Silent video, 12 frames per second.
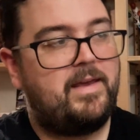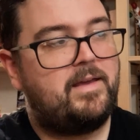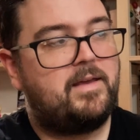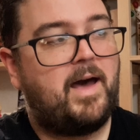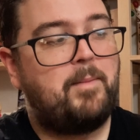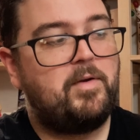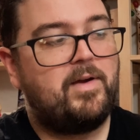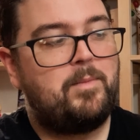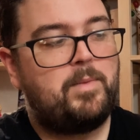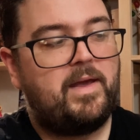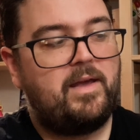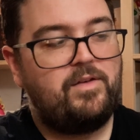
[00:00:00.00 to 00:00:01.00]
copyright
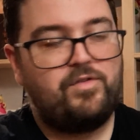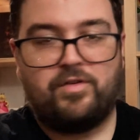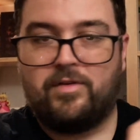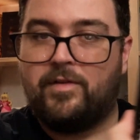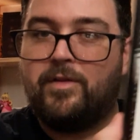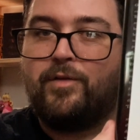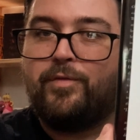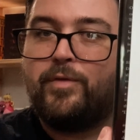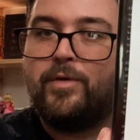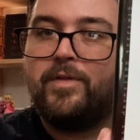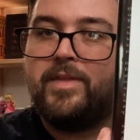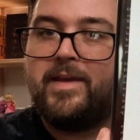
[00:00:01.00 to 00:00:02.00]
page, look
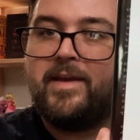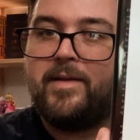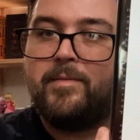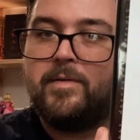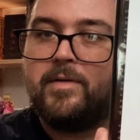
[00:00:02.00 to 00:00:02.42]
for the